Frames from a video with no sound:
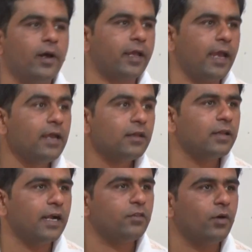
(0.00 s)
k,
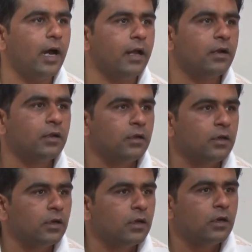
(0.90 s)
that is your
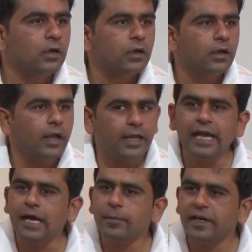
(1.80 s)
any
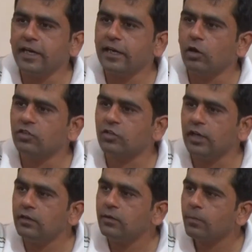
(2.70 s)
arbitrary constant,